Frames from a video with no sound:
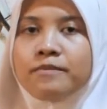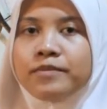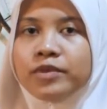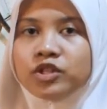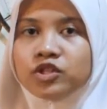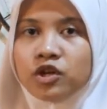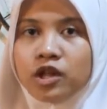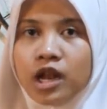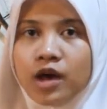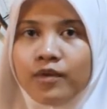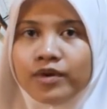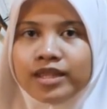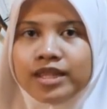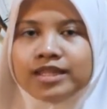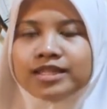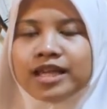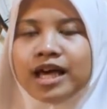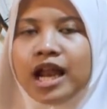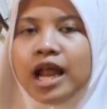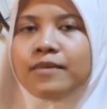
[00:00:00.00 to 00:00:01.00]
May salawat
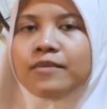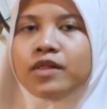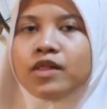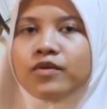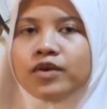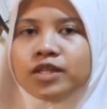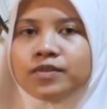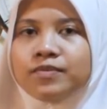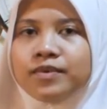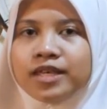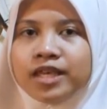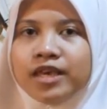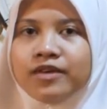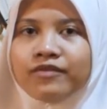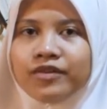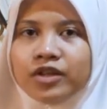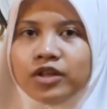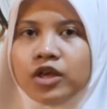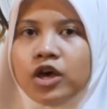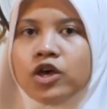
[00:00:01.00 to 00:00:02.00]
and salam always be
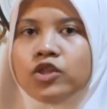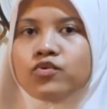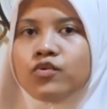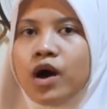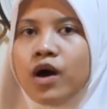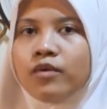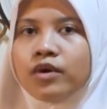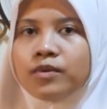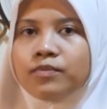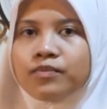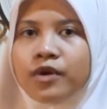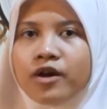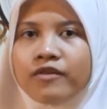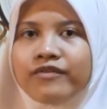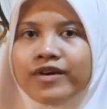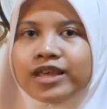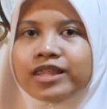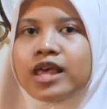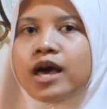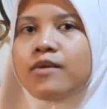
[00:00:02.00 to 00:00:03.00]
given to our
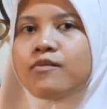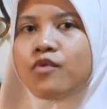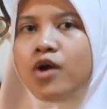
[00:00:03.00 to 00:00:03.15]
Prophet